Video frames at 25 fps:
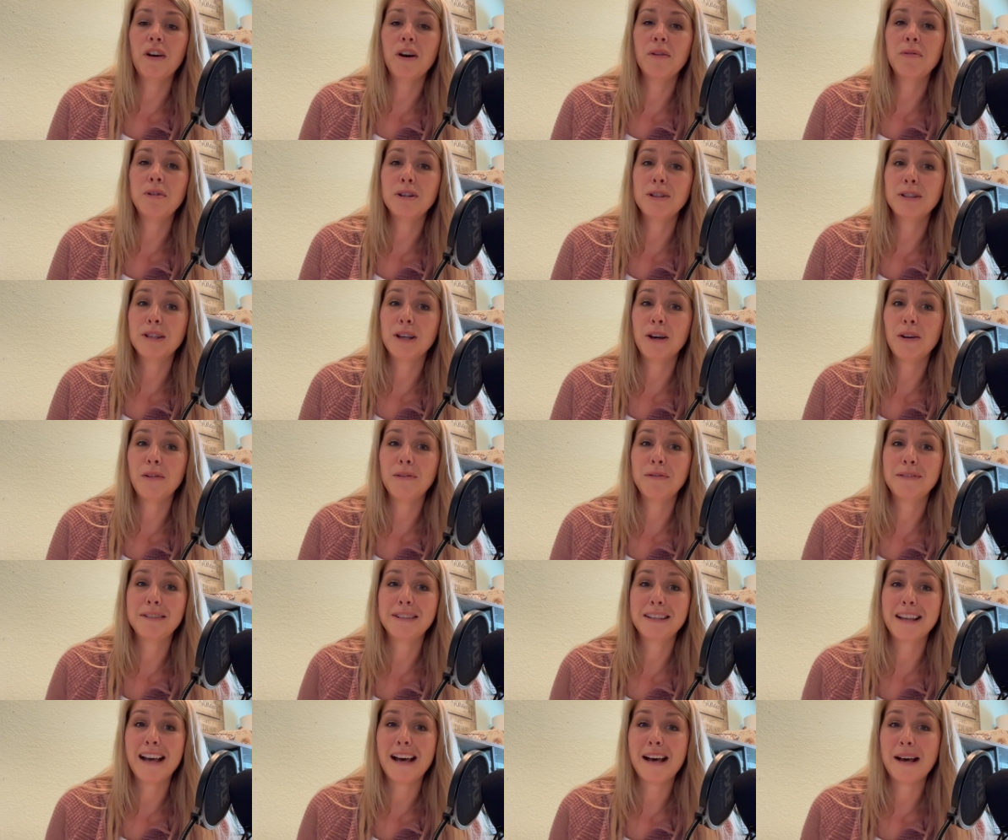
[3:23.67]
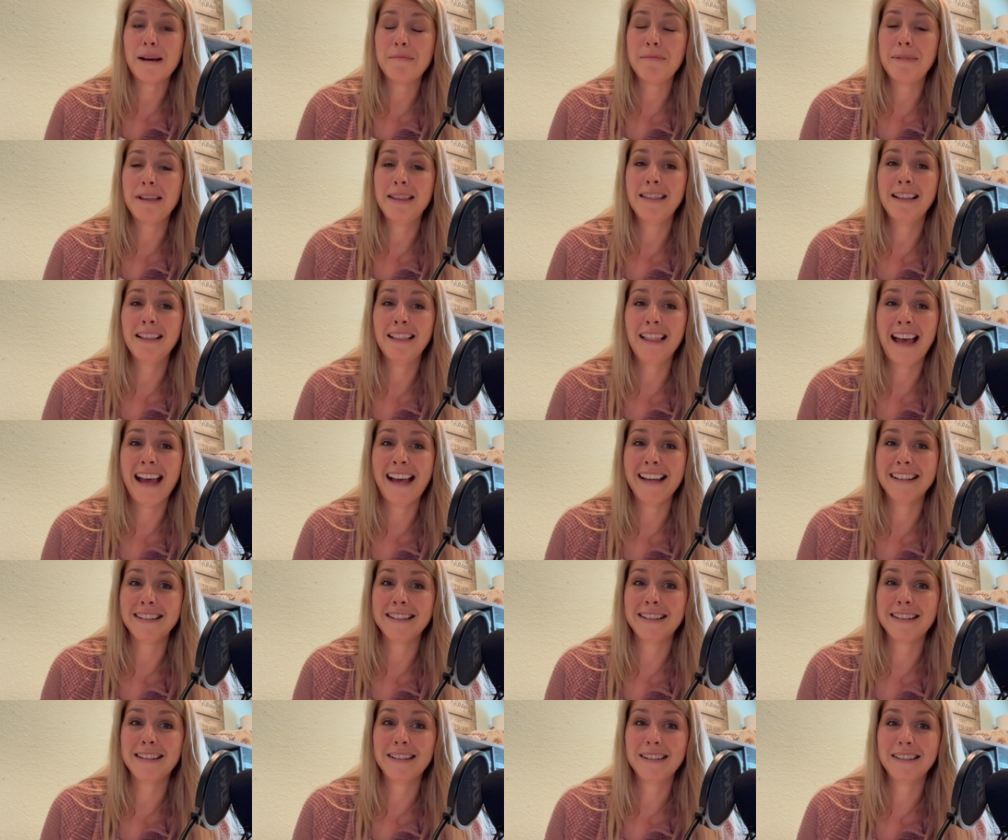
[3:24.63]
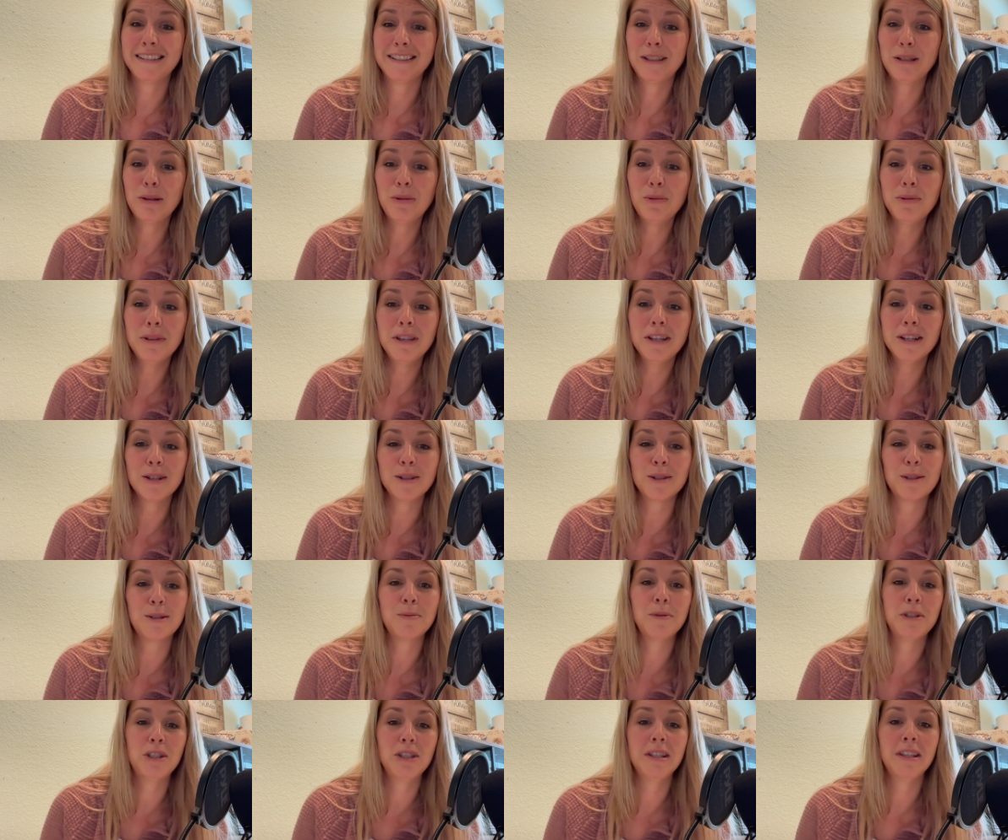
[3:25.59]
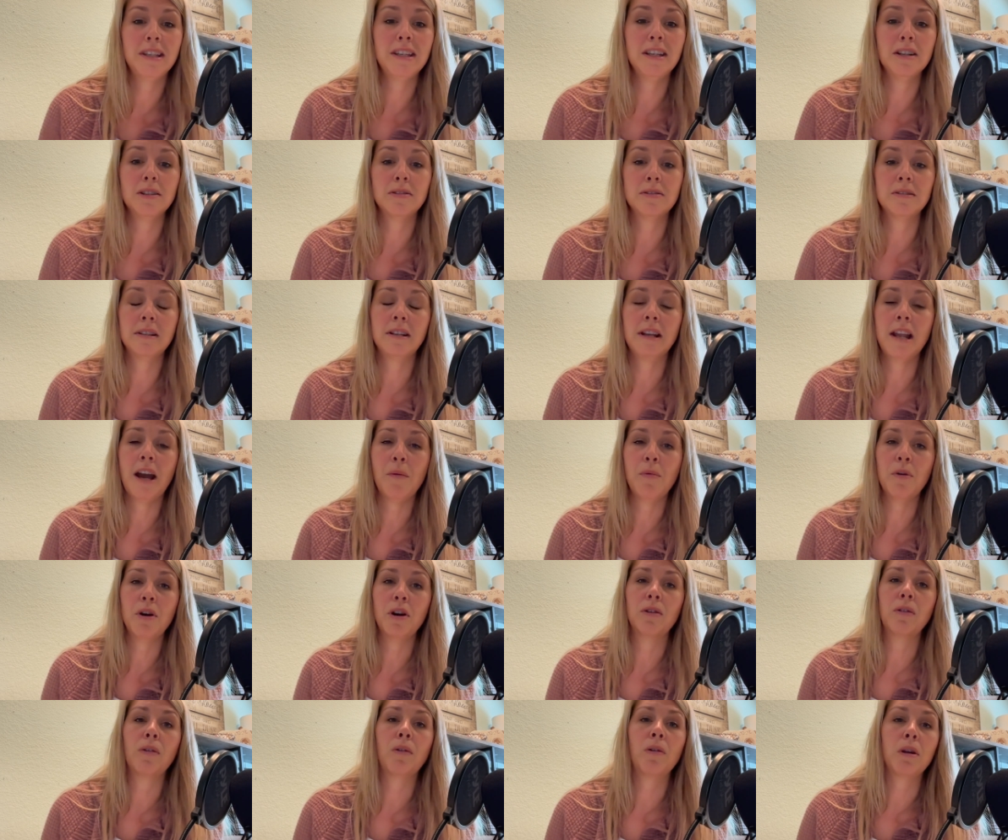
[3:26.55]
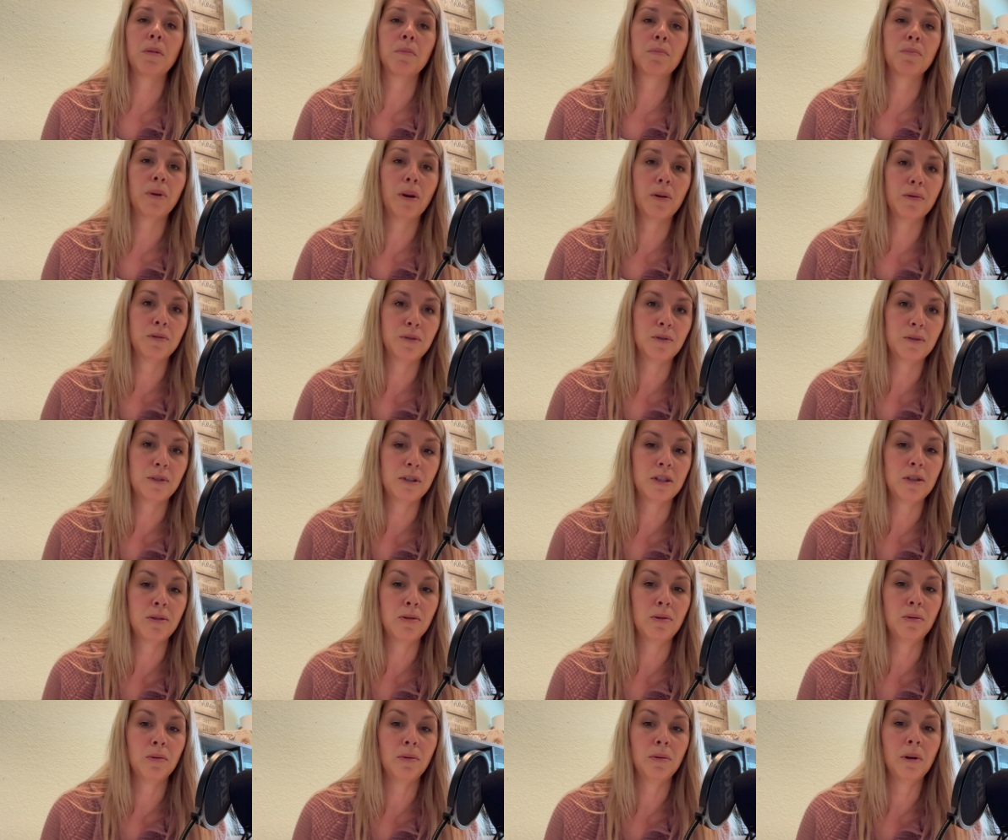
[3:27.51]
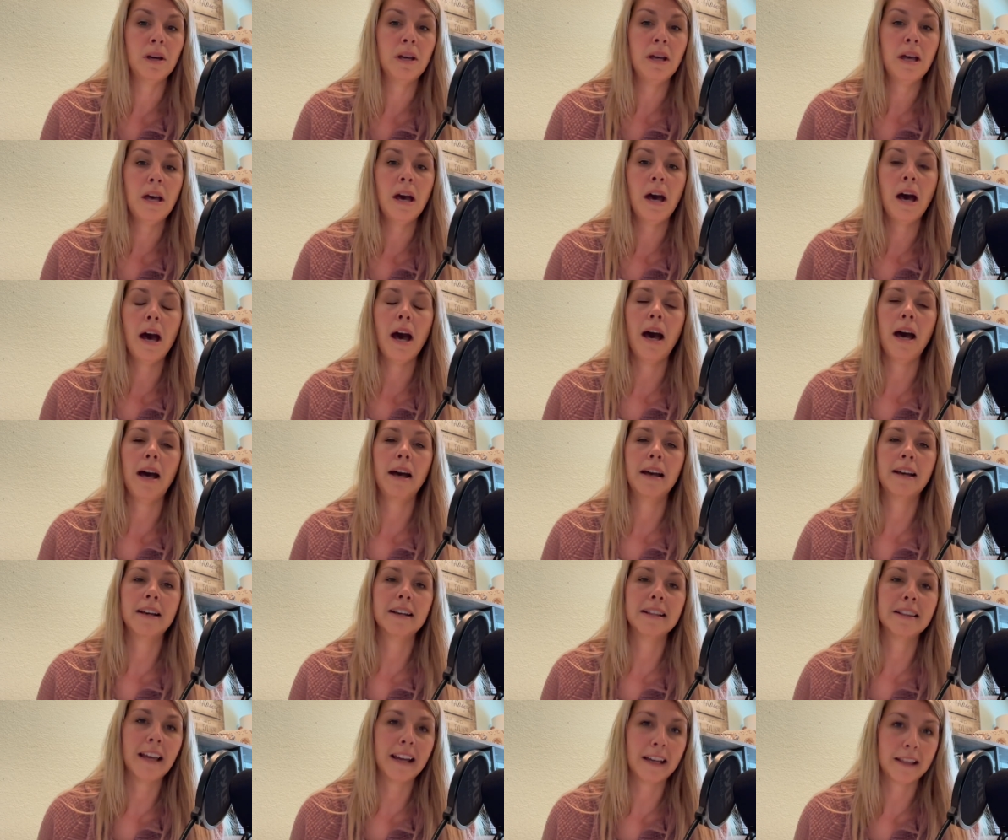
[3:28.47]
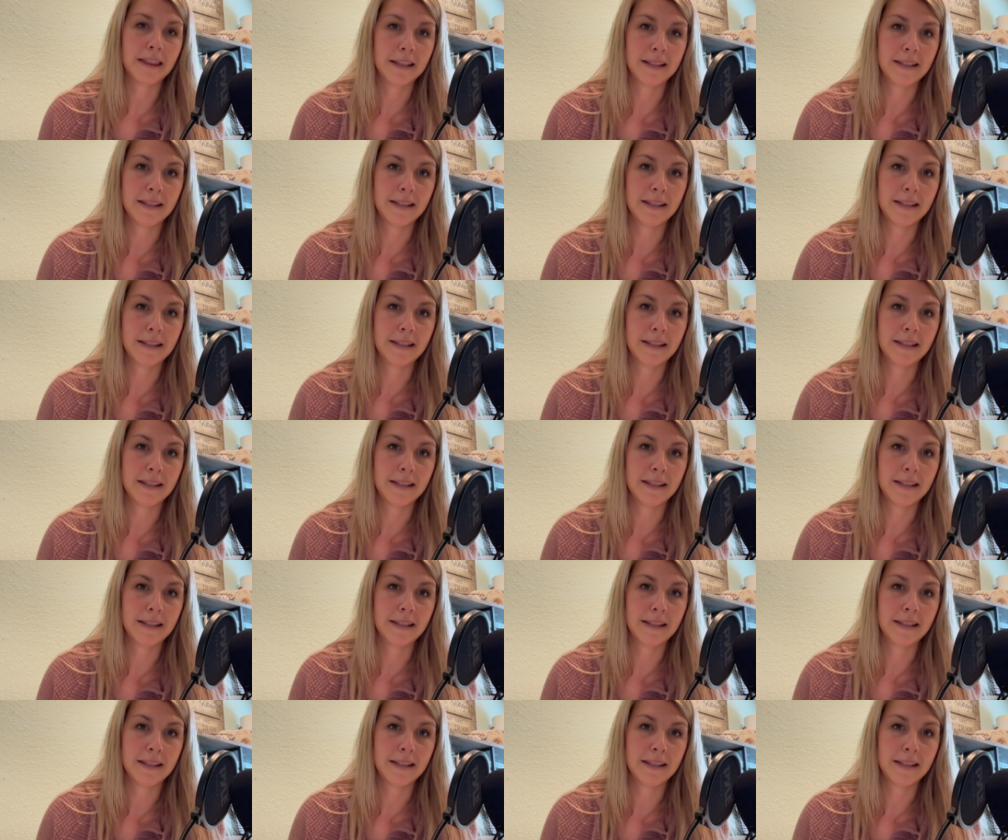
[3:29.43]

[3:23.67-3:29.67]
found ourselves in the last 2 years switching gears, and now we're growing produce to collect the